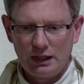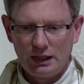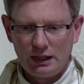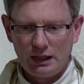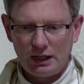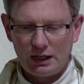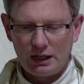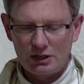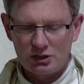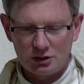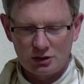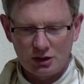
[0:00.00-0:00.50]

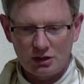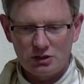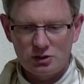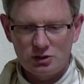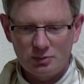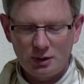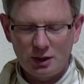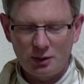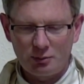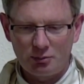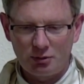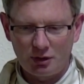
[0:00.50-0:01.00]
And she then she made a
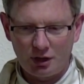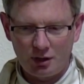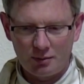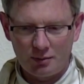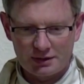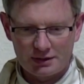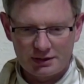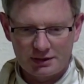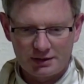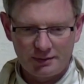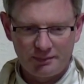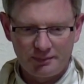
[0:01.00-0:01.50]

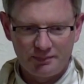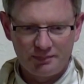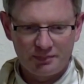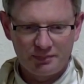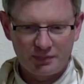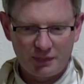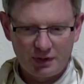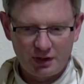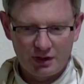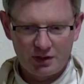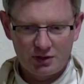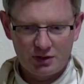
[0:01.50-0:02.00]
promise
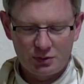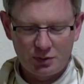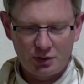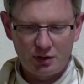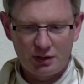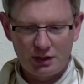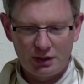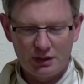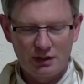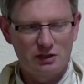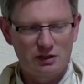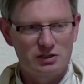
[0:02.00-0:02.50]
to Our
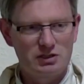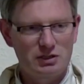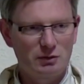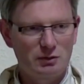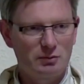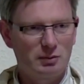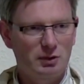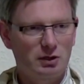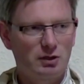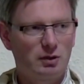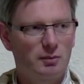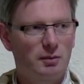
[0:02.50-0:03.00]
Lady that she would
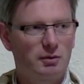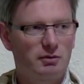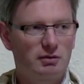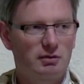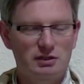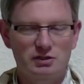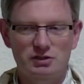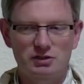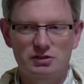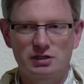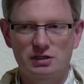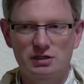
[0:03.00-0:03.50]
become a
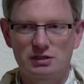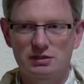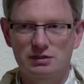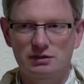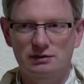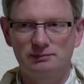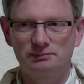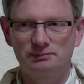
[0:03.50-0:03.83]
religious sister.